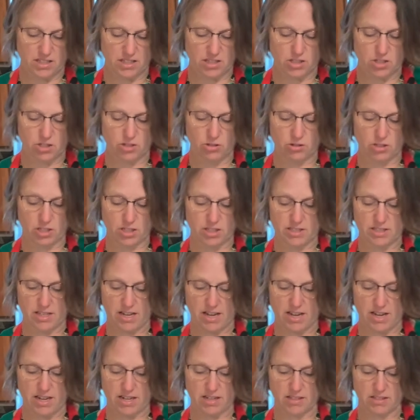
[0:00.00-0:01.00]
to these
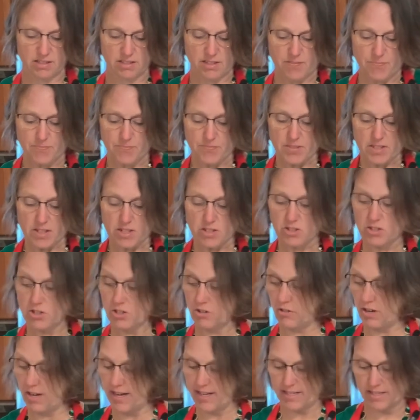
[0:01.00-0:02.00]
eggs.
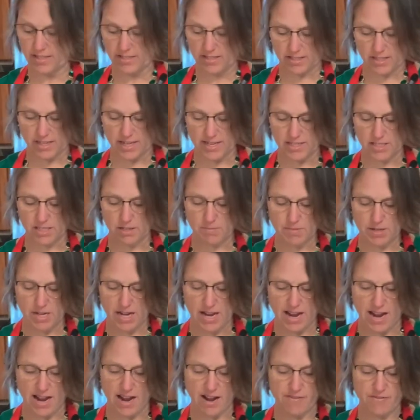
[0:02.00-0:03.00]
So I just slice it
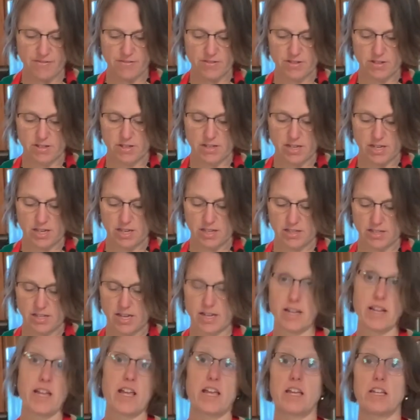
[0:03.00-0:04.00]
in half, and
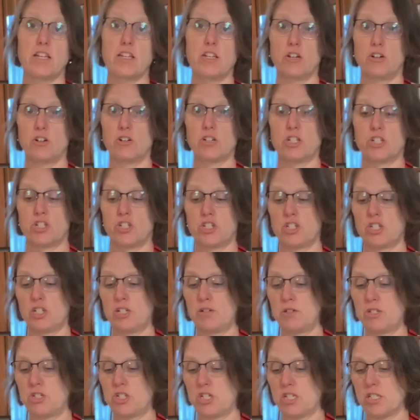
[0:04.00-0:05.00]
that egg yolk
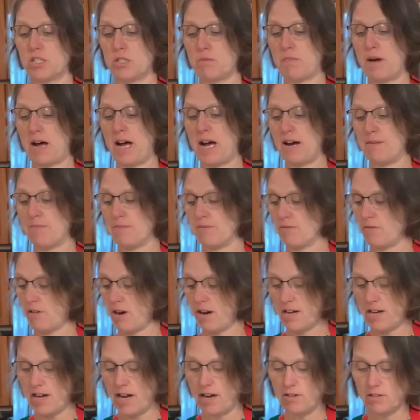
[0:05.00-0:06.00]
should just pop
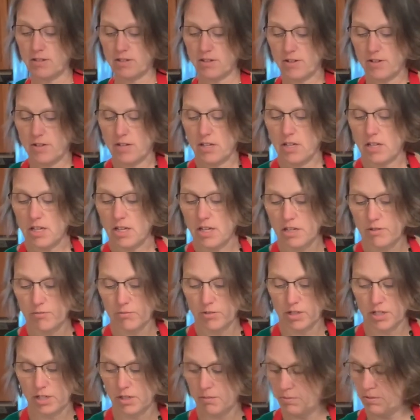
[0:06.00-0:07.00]
right out. And we're
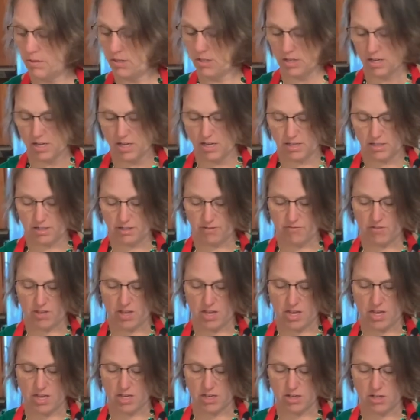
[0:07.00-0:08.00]
going to put all of the
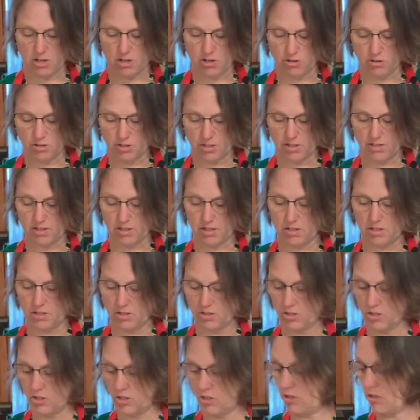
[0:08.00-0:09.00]
egg yolks
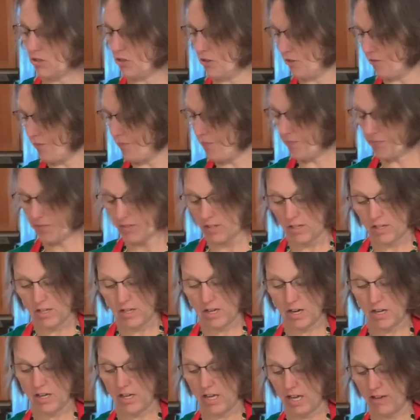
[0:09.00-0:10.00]
into
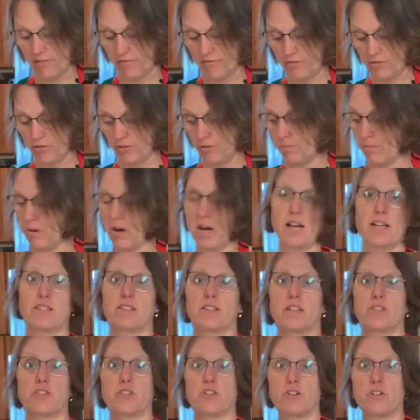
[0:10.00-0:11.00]
a food
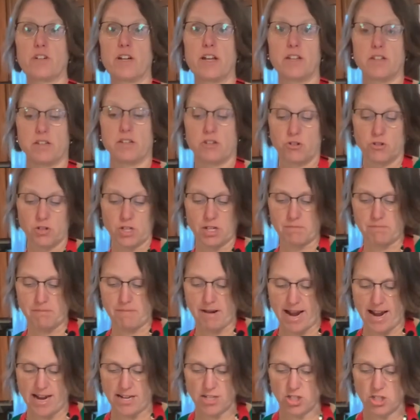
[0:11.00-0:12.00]
processor. Now you can
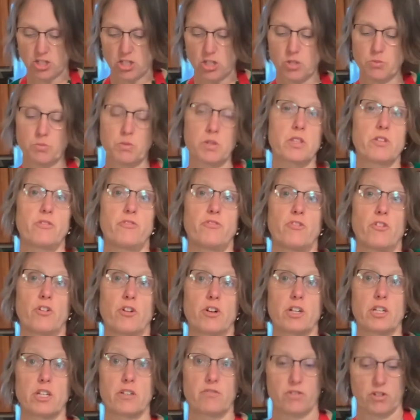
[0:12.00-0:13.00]
mash this with a
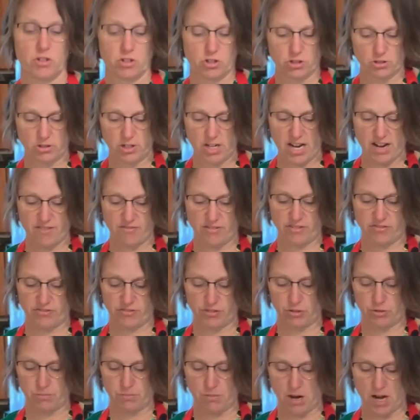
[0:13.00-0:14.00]
fork if you don't have a
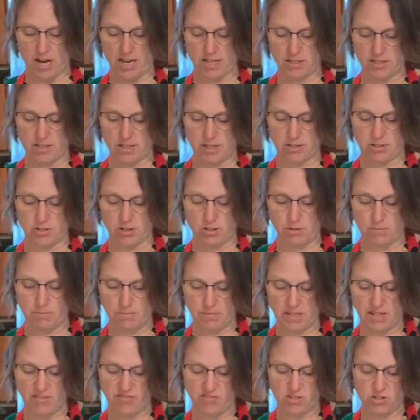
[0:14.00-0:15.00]
food processor.
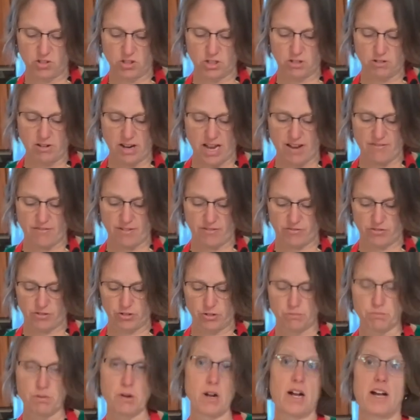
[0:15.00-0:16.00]
If you do have a
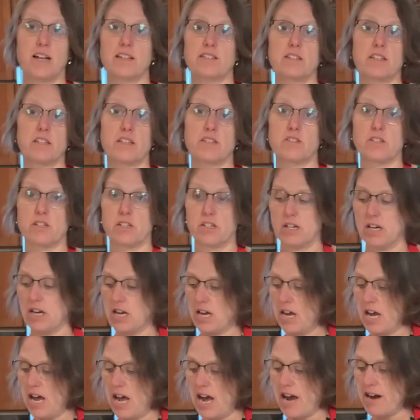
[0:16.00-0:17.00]
food processor,
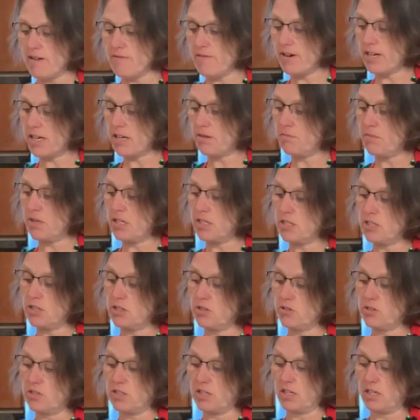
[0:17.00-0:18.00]
I recommend
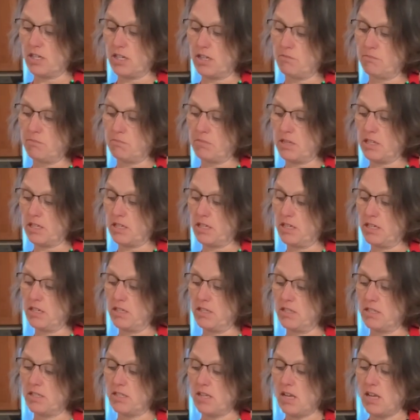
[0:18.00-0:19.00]
using it
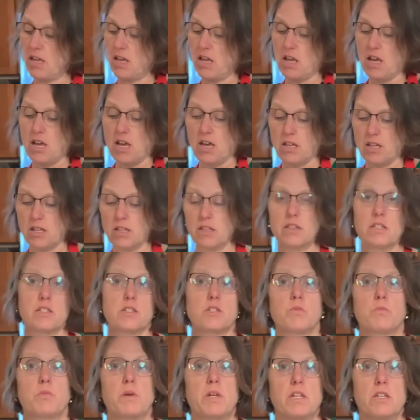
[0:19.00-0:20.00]
because
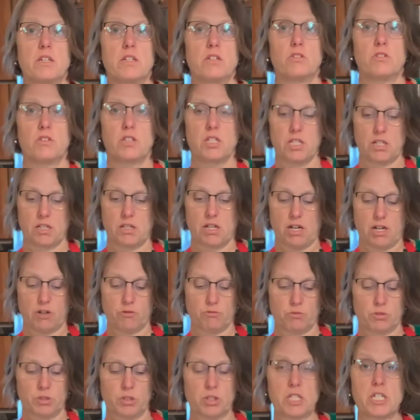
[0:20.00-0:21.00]
this way you get a
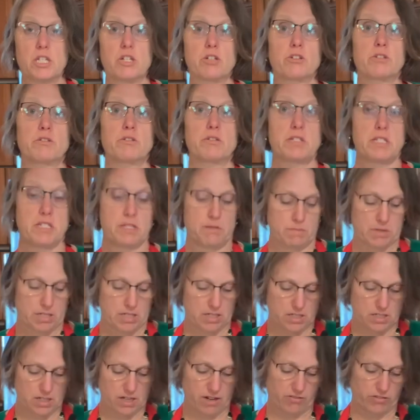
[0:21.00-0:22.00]
really
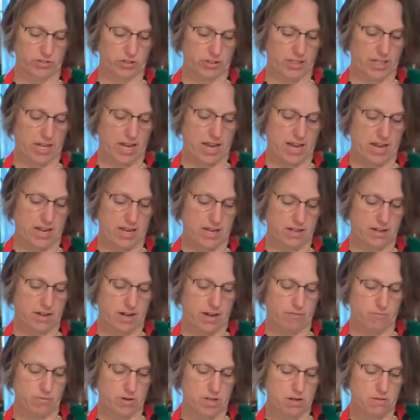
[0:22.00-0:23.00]
creamy deviled egg,
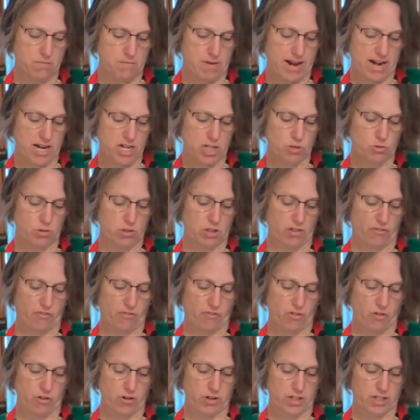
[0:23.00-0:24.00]
and when you mash with the
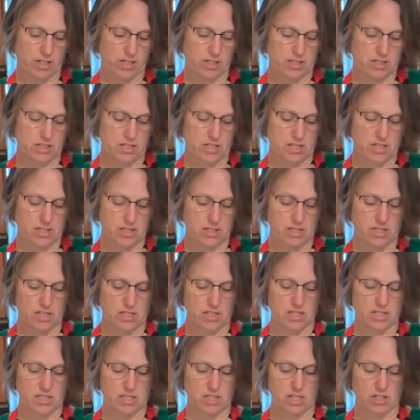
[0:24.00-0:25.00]
fork, it's easy to
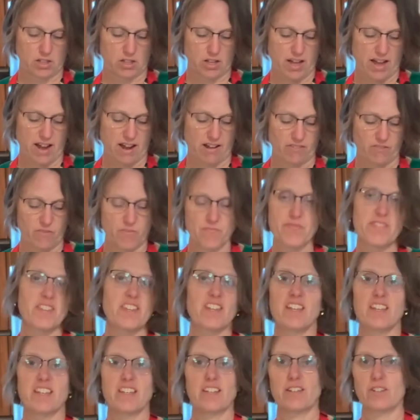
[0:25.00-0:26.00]
still have,
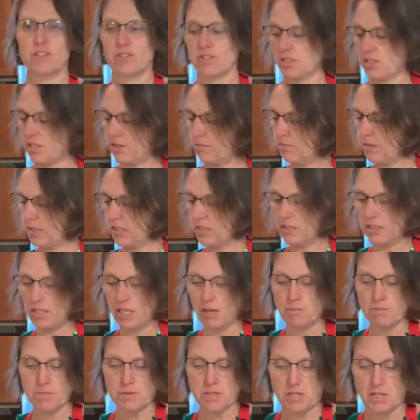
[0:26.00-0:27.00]
you know, some
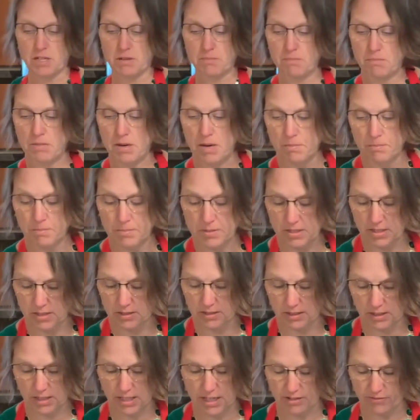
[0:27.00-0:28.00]
lumps and bumps
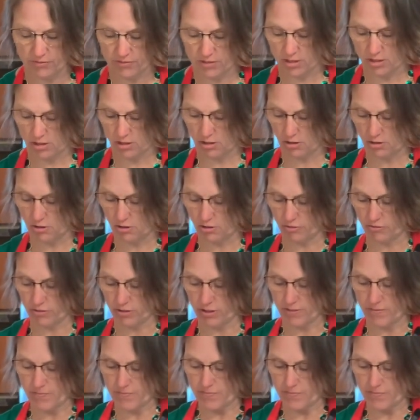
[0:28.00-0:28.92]
left over.